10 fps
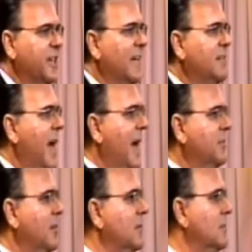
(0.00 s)
Did you get
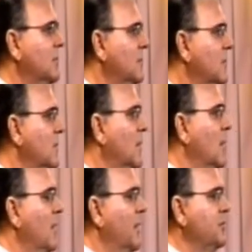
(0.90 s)
that?
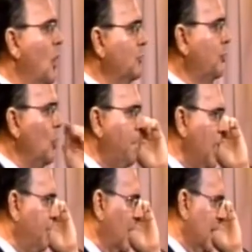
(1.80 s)
There's no two
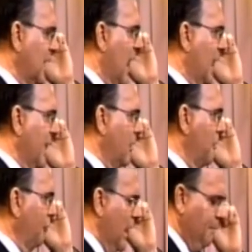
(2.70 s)
people in the Godhead or
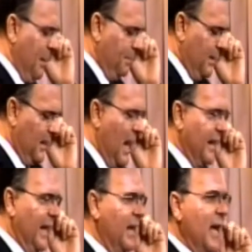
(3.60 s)
three people in the
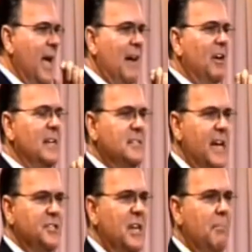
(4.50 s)
Godhead. Every
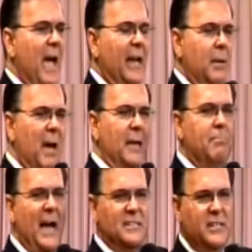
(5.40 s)
decision he made, he made
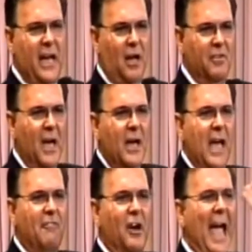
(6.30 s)
by himself.
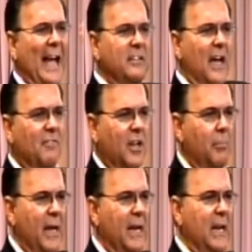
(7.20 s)
Every act he ever
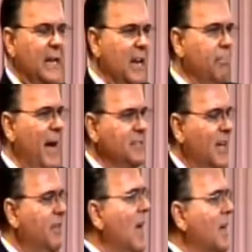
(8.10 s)
committed, he did it by
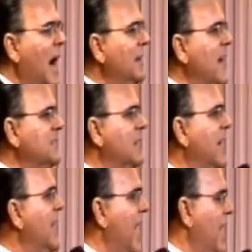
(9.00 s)
himself. God doesn't
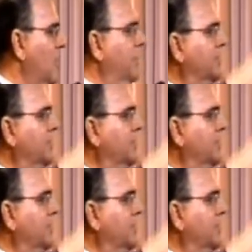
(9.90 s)
need help.